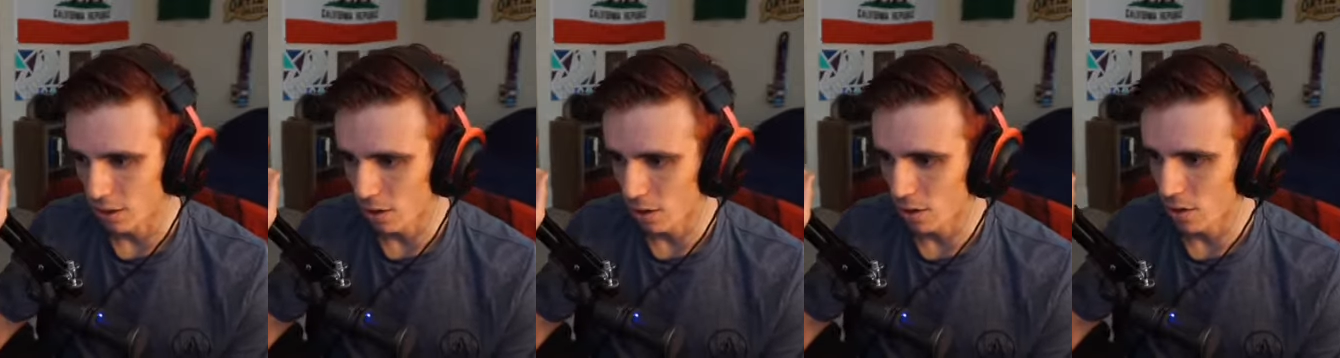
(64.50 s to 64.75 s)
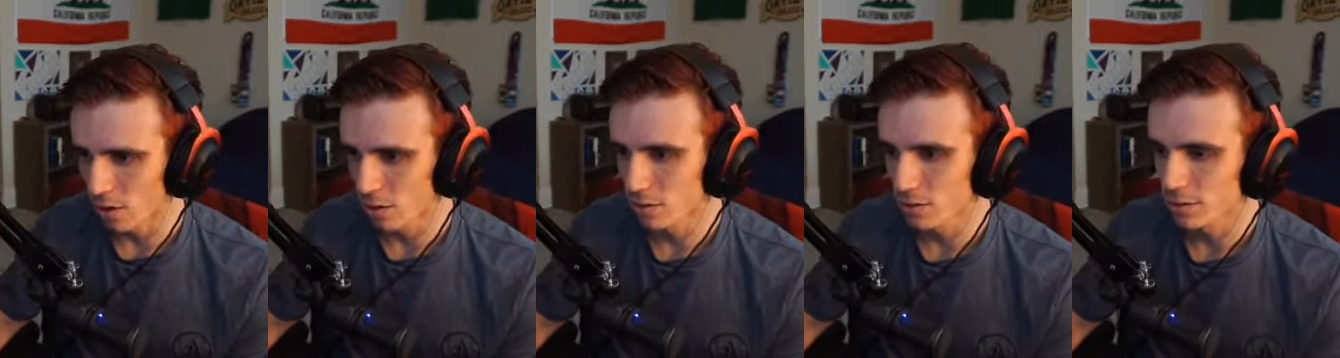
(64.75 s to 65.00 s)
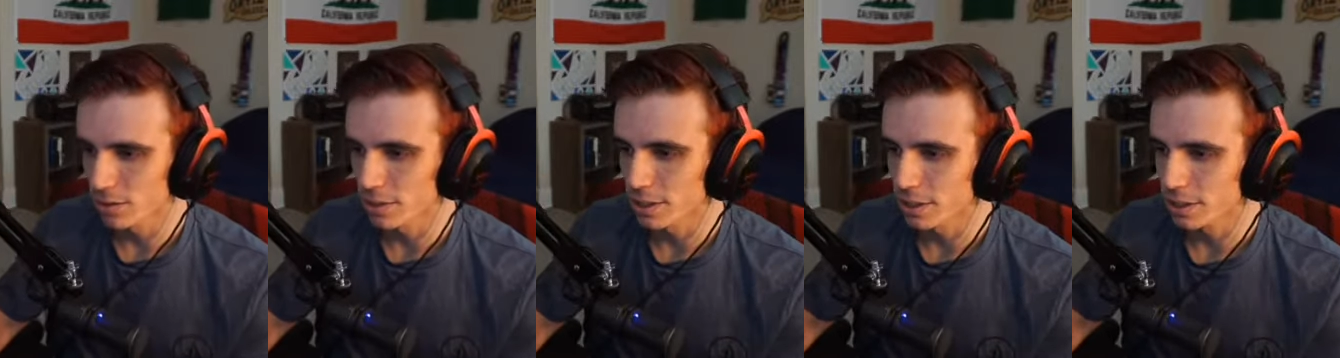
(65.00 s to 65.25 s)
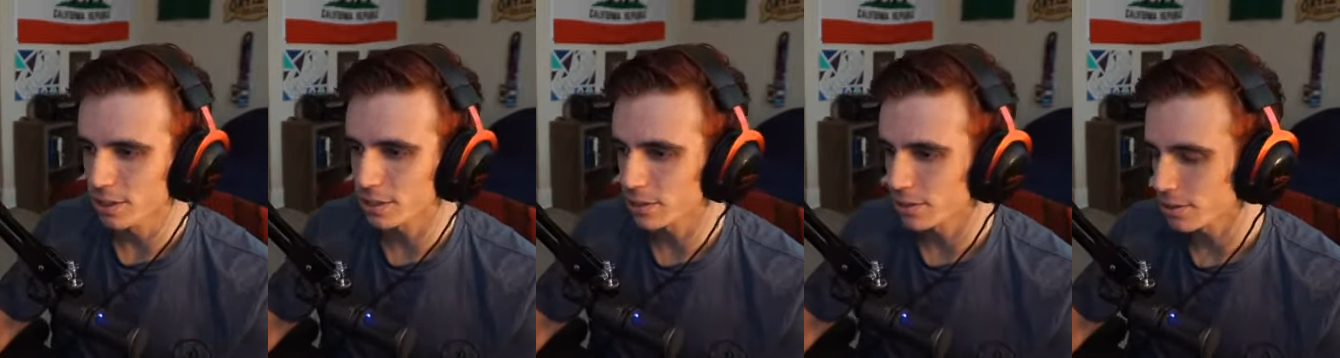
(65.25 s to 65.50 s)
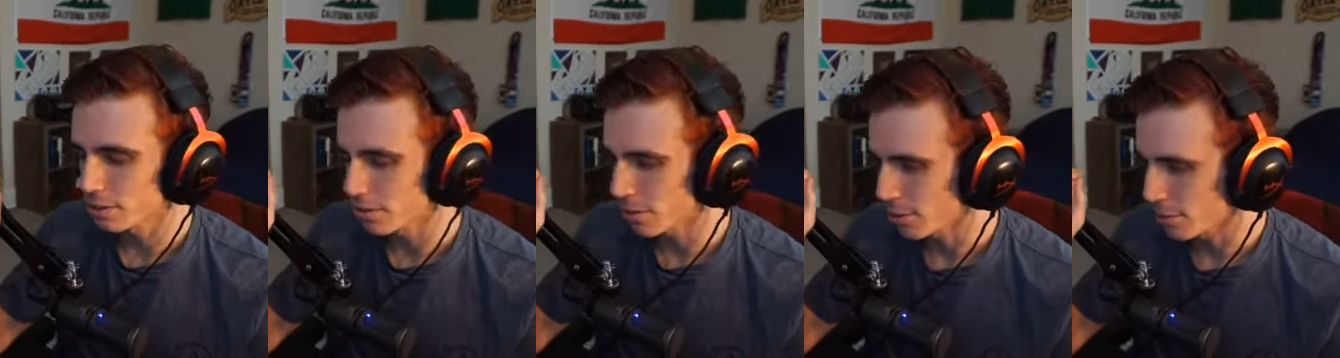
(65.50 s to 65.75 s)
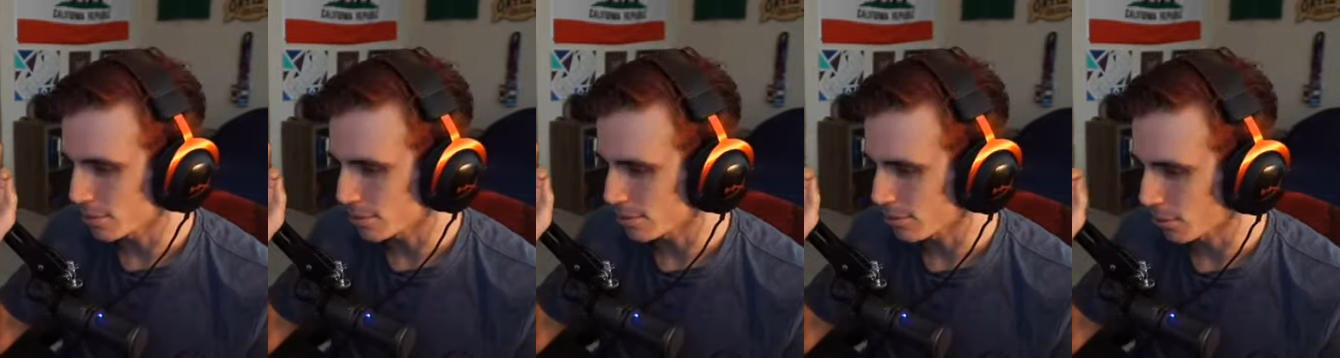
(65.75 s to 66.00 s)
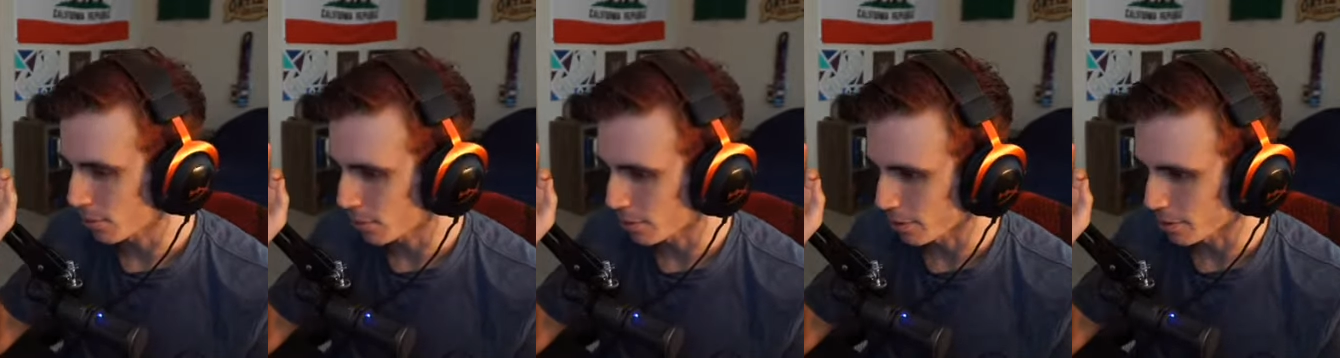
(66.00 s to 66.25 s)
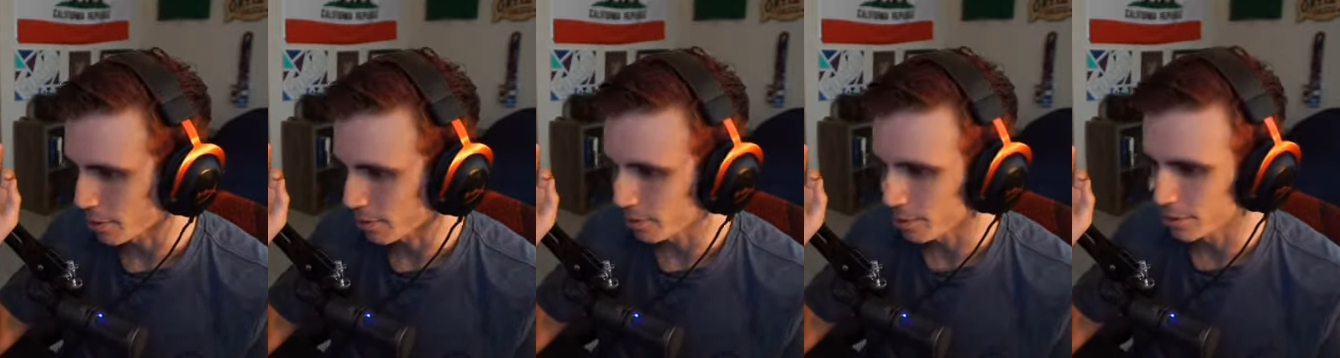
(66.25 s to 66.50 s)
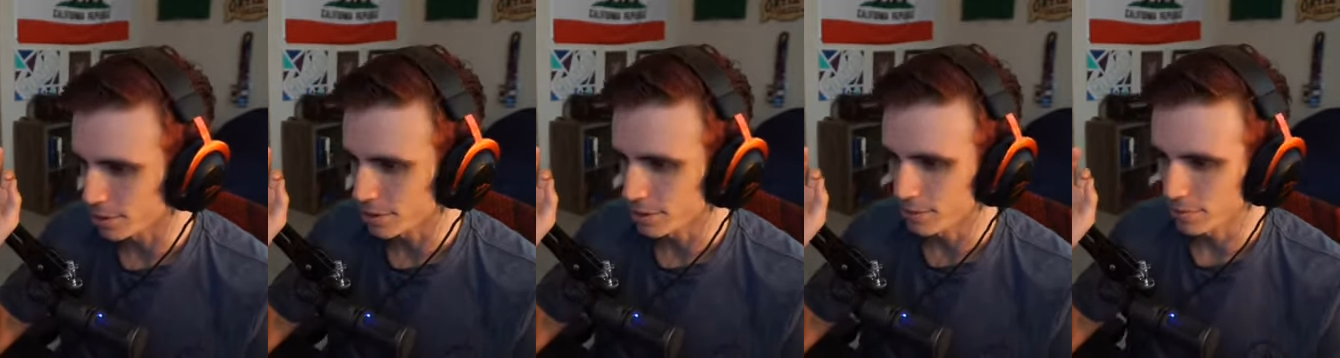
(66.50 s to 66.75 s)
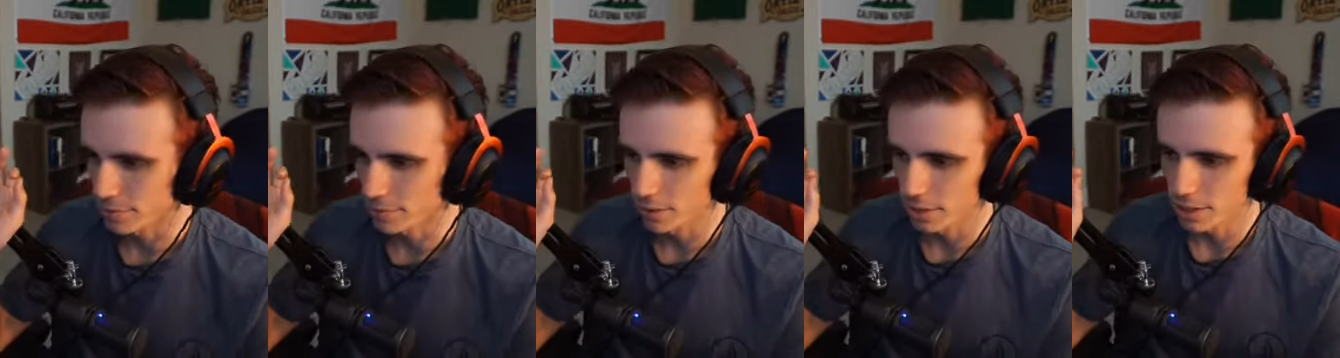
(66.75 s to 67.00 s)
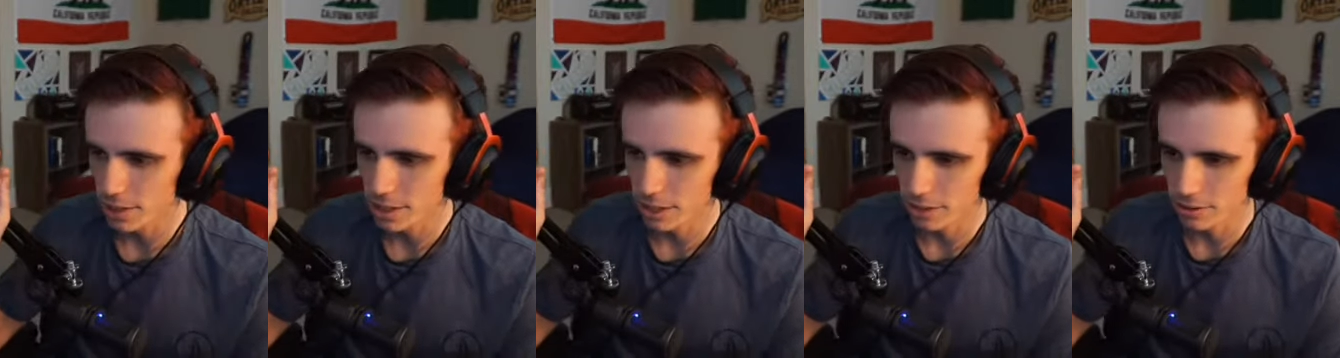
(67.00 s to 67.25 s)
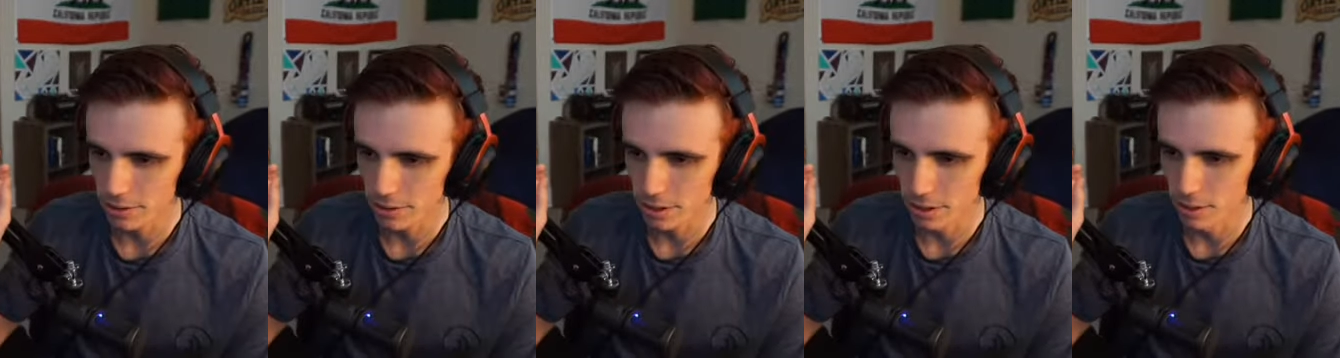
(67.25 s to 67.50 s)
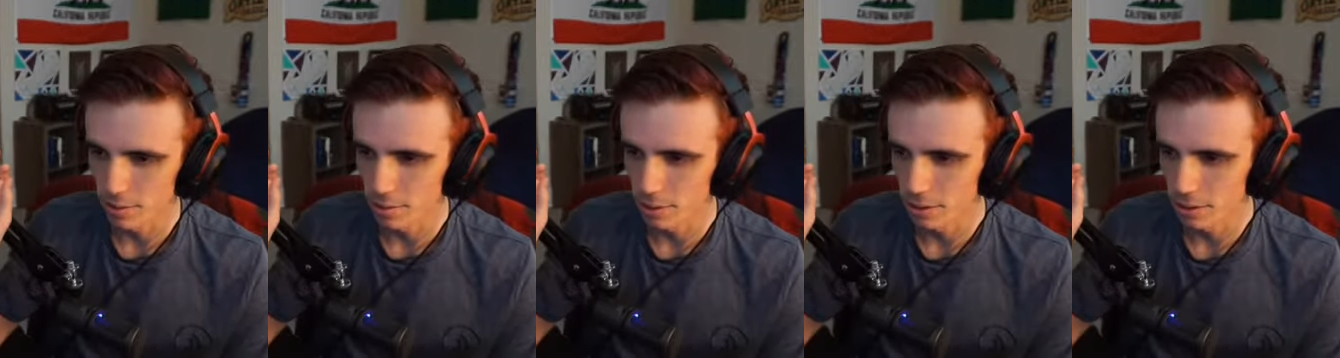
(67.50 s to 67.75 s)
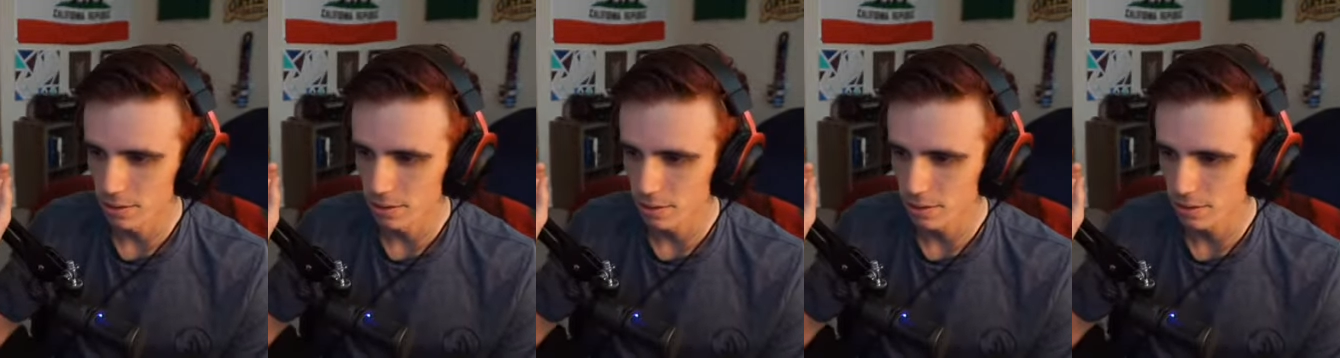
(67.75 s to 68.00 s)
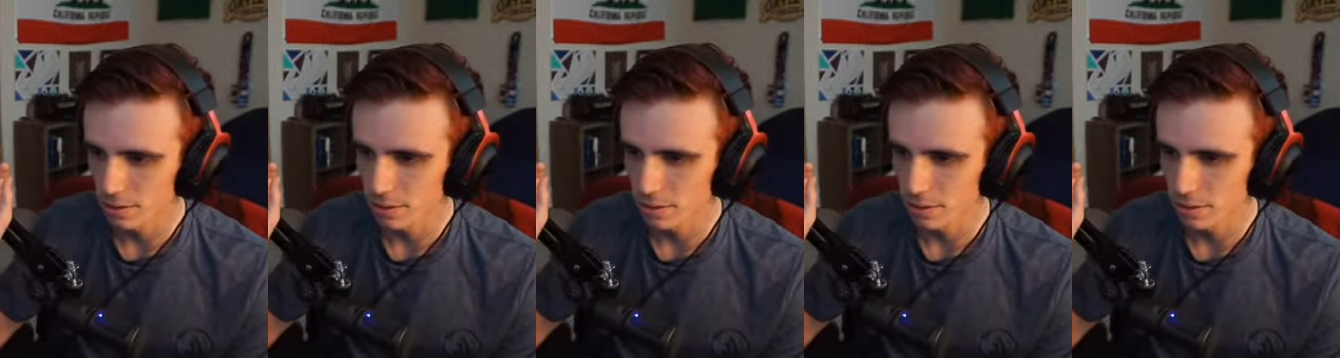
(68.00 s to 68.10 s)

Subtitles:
all this surgery was for was to flush out the elbow,